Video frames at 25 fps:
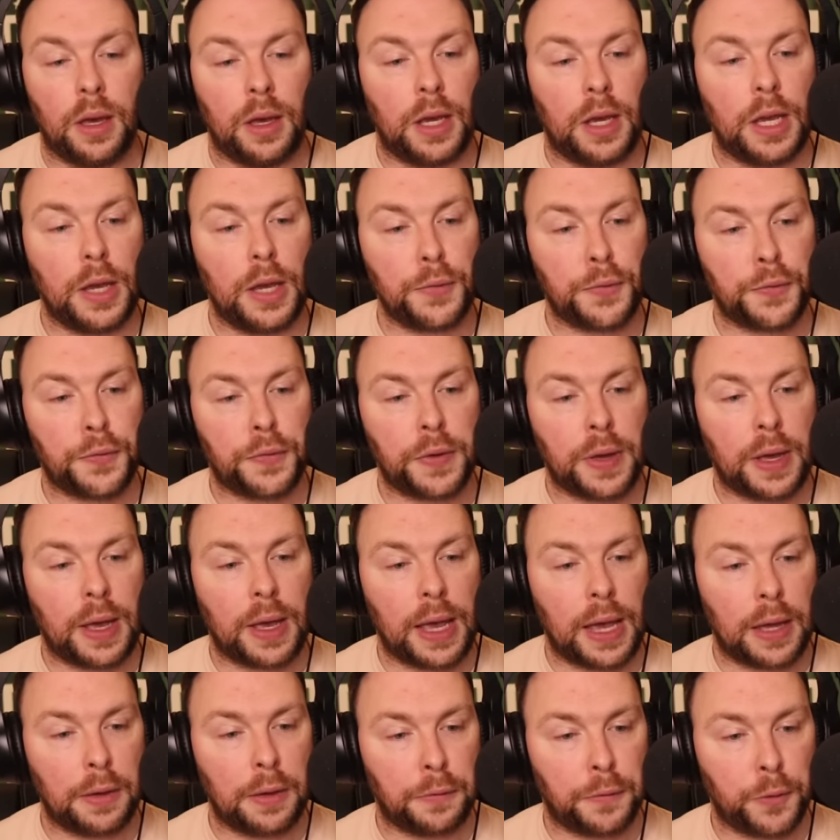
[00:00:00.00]
If
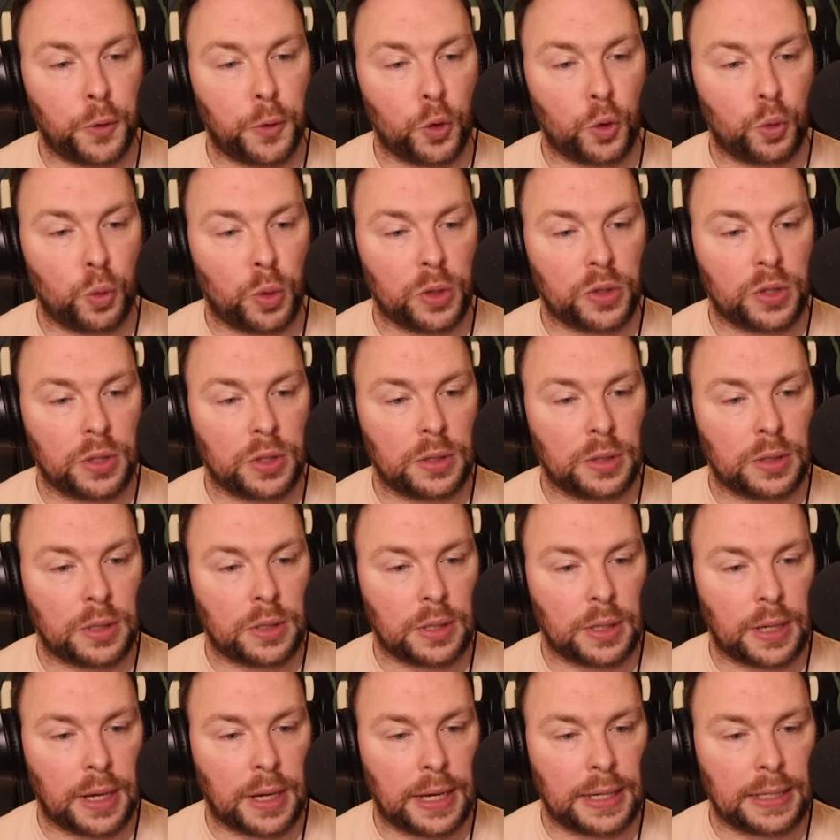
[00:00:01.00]
Anfield
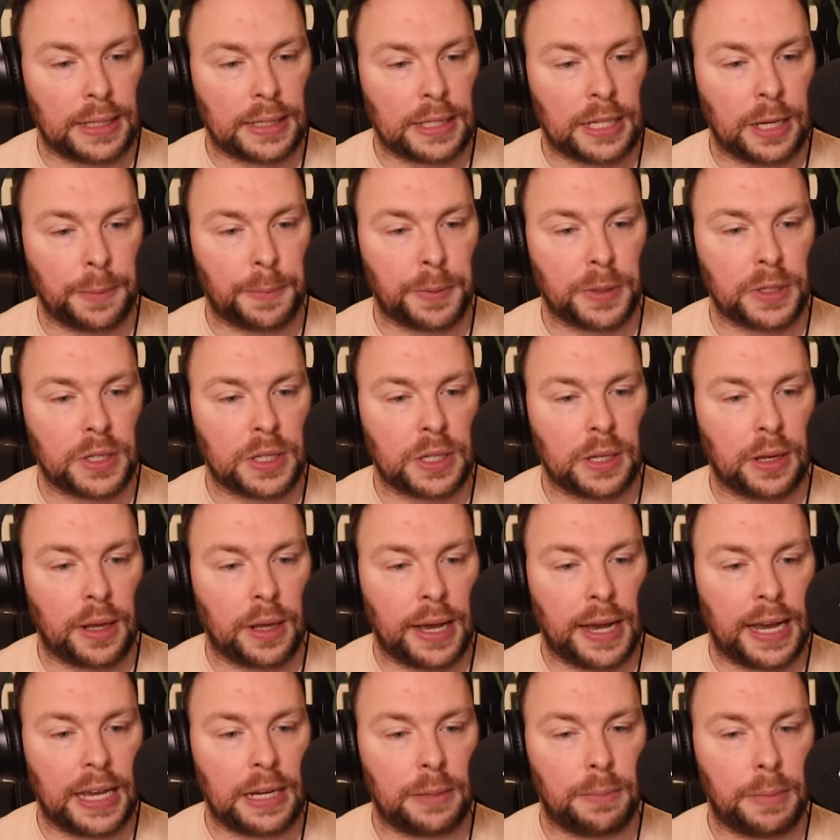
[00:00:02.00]
wasn't a slip and
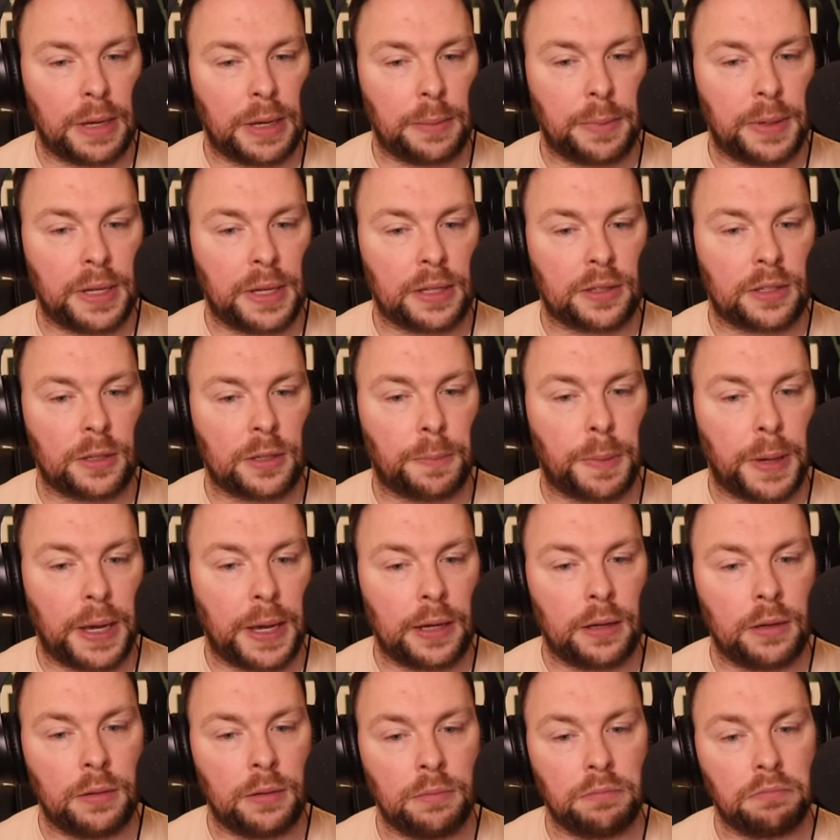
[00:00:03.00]
slide, maybe it's a
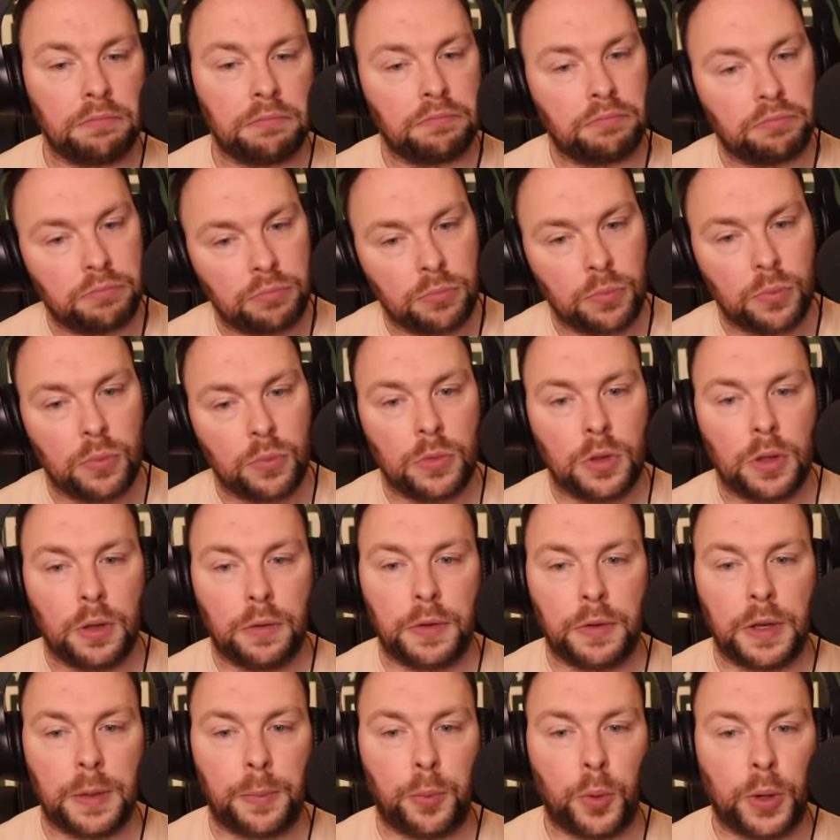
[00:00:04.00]
pen.
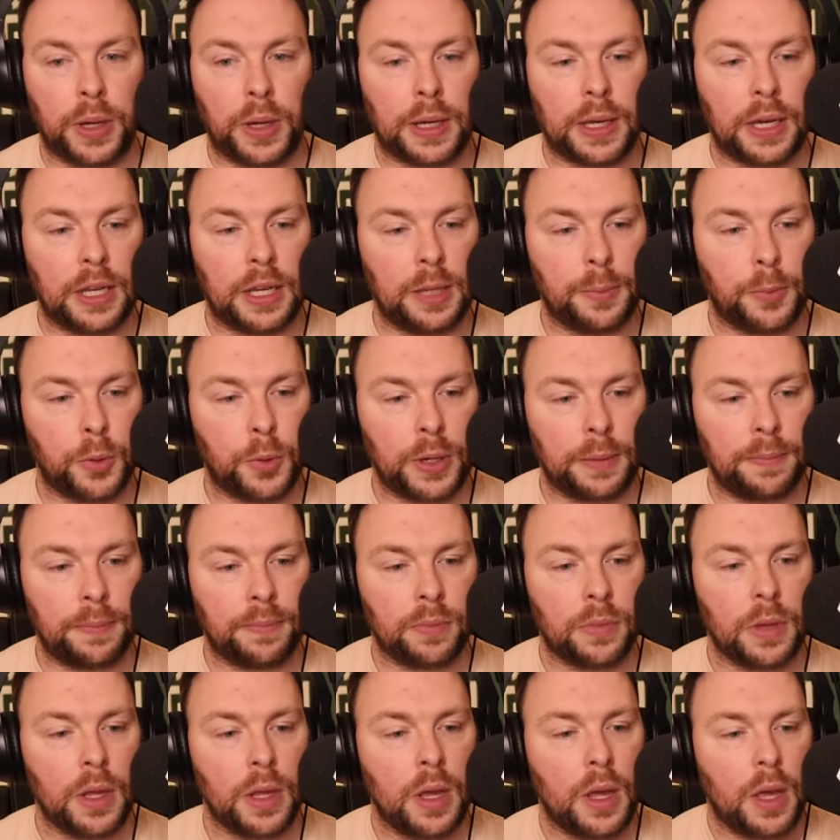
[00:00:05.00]
Fair point, Kenny boy.
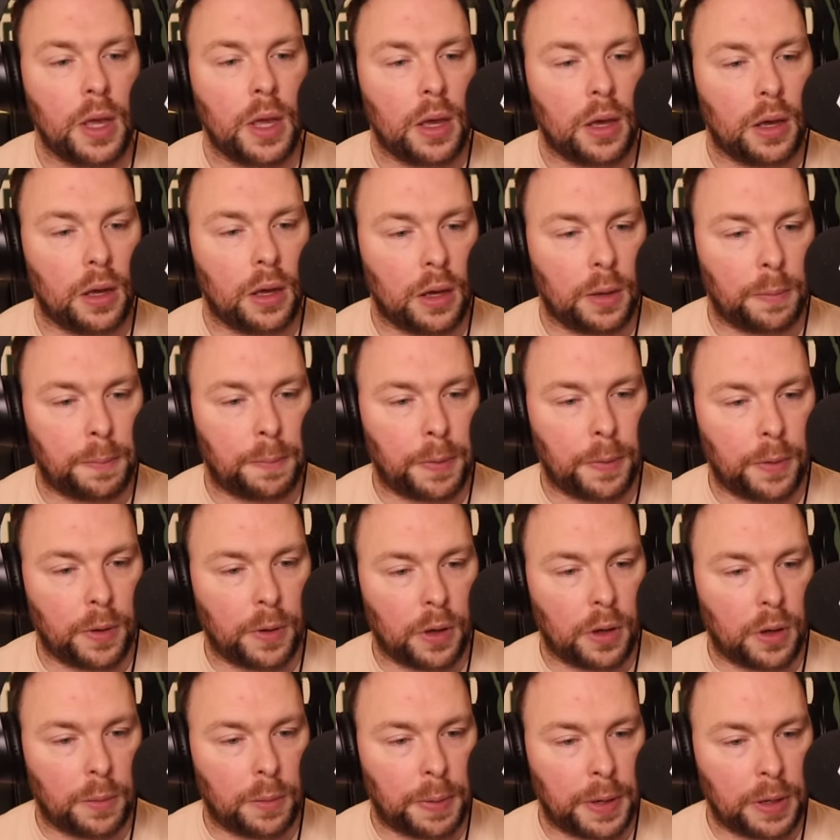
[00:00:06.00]

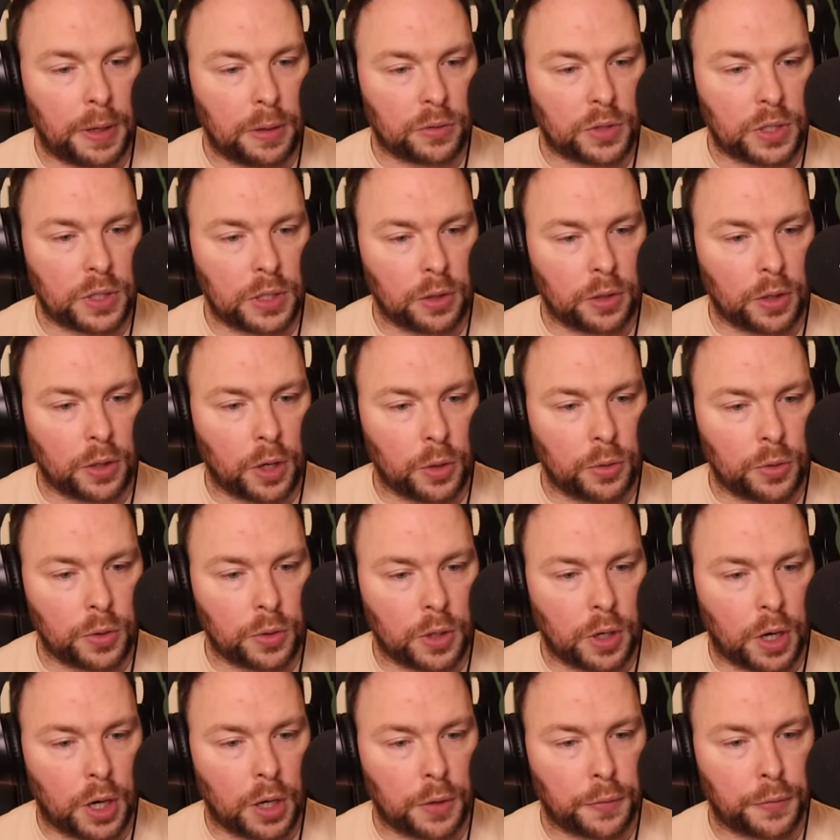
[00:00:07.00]
Penalty on
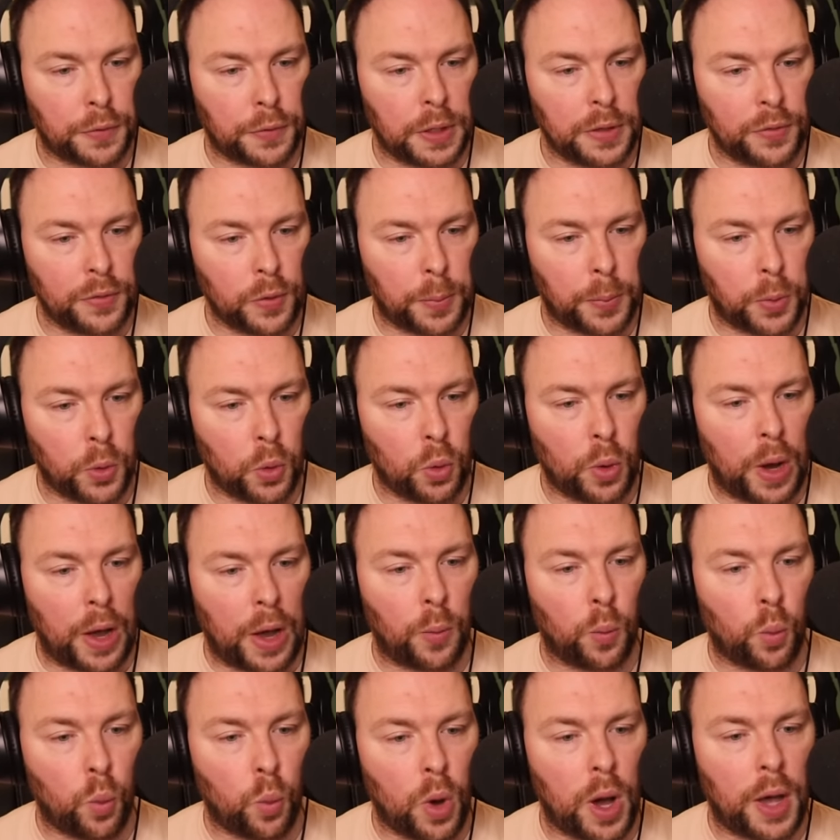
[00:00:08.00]
Odegaard for Liverpool
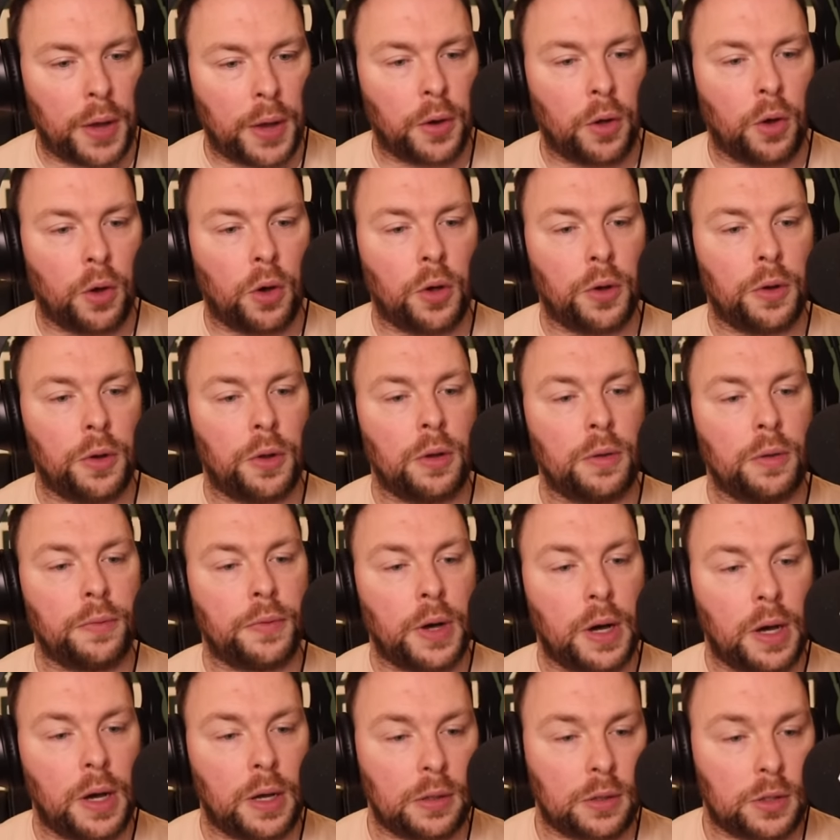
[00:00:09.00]
and one on
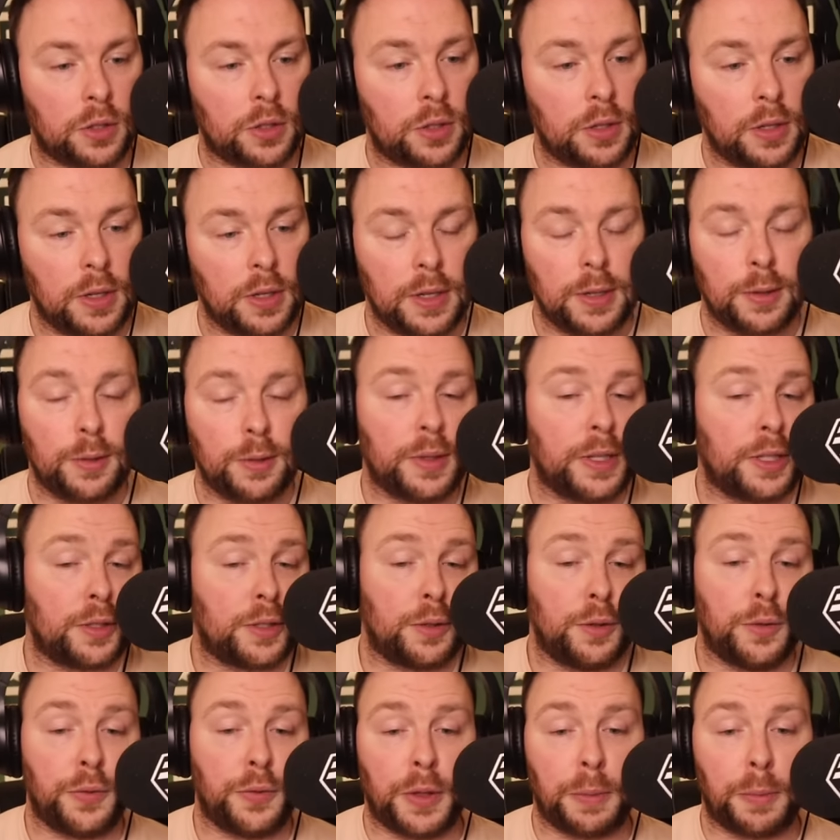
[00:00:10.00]
Havertz. Well, that's,
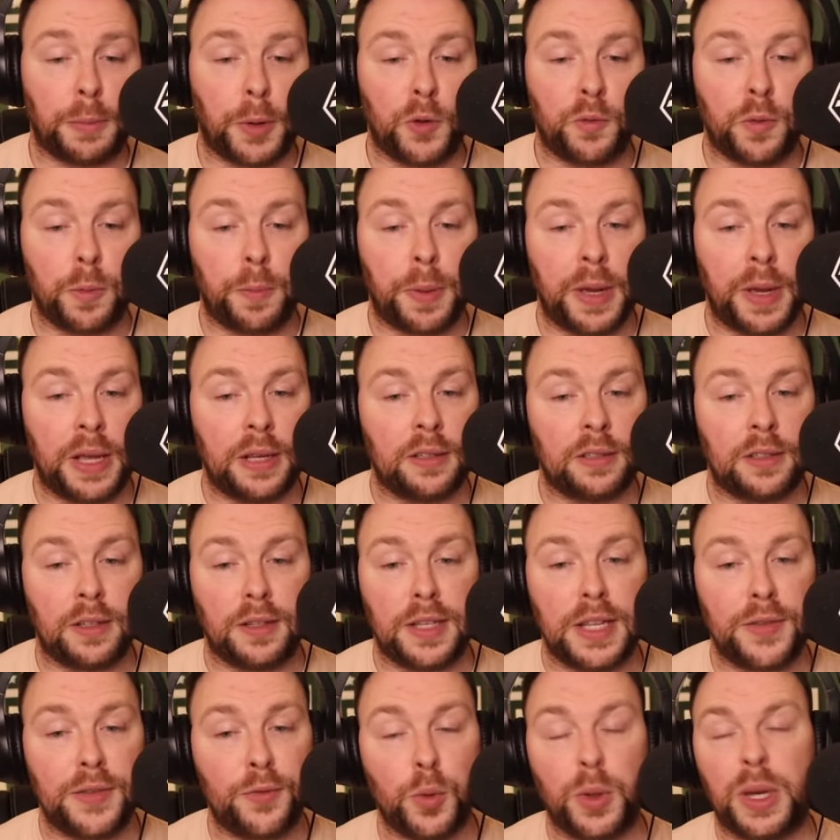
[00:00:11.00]
you think both were pens and
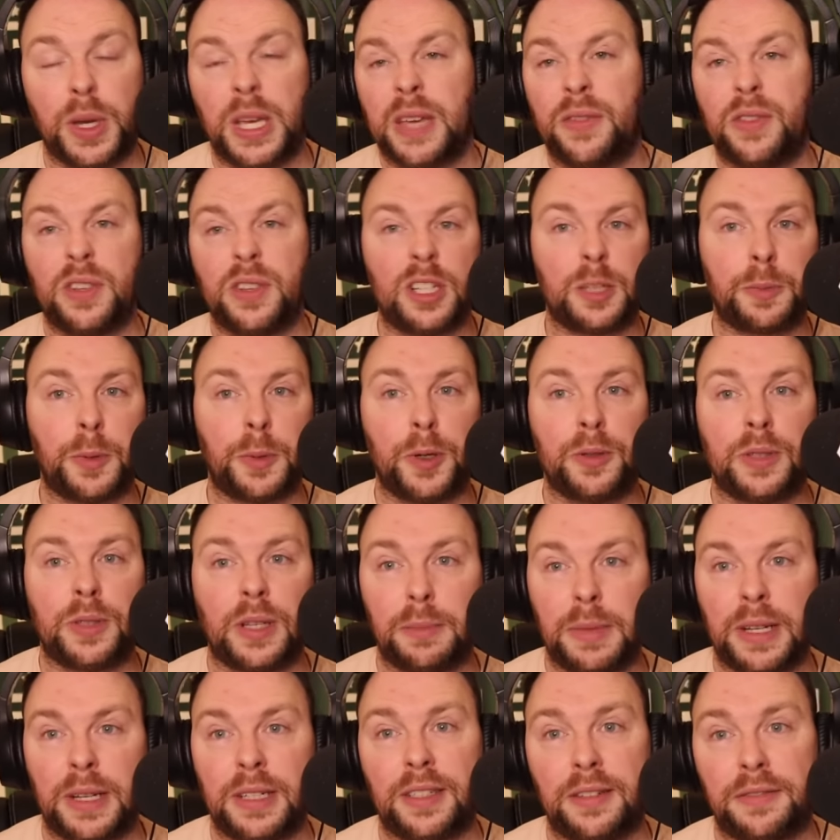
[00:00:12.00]
neither were given. I suppose
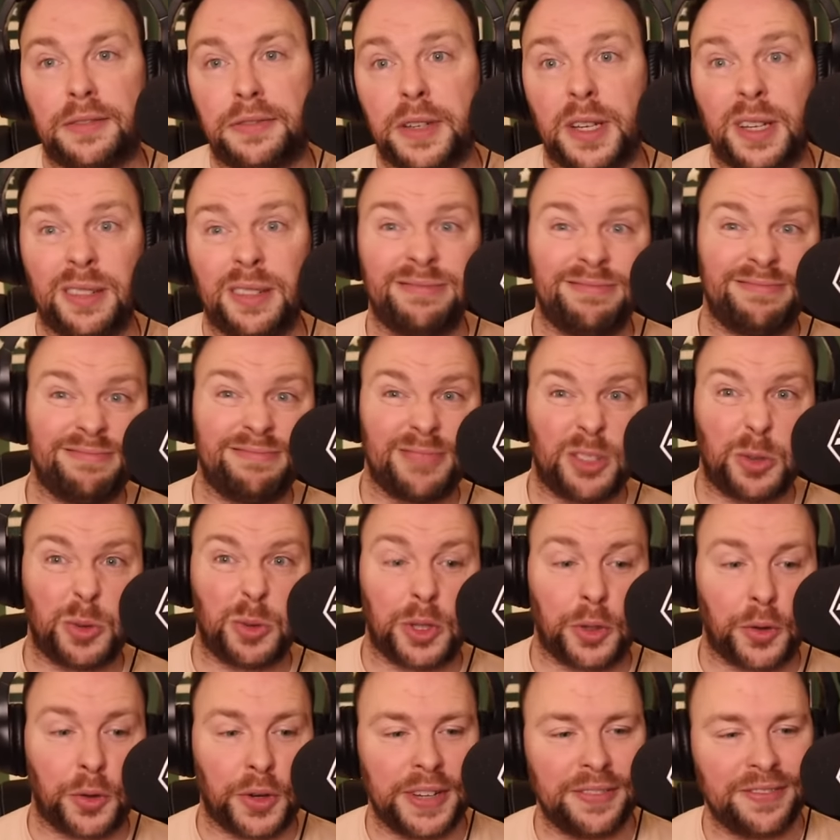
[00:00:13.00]
that makes it fair to a
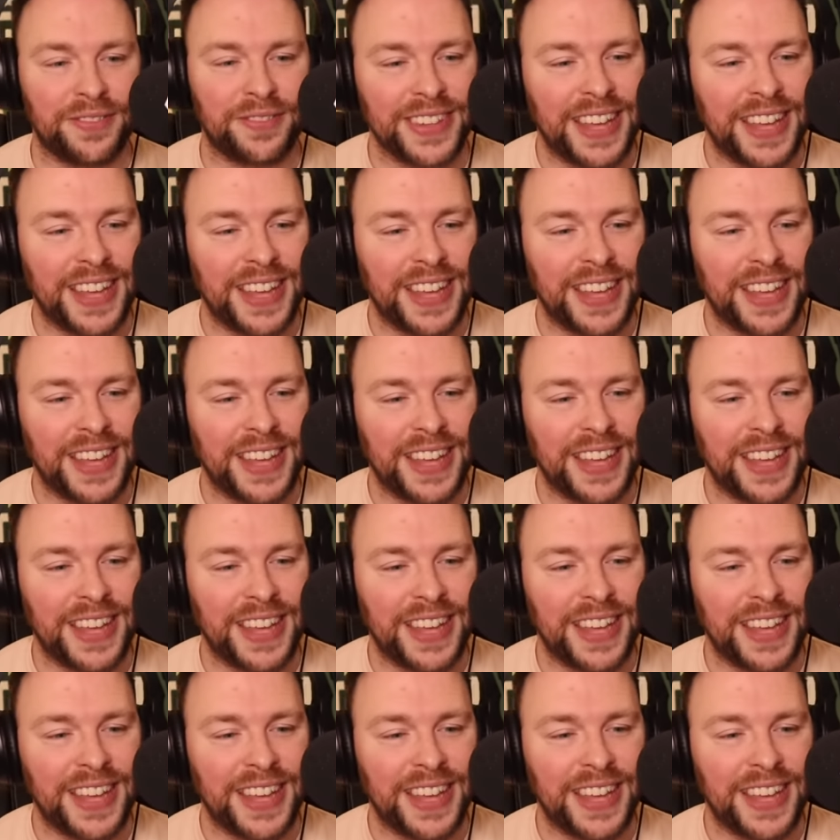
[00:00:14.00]
degree.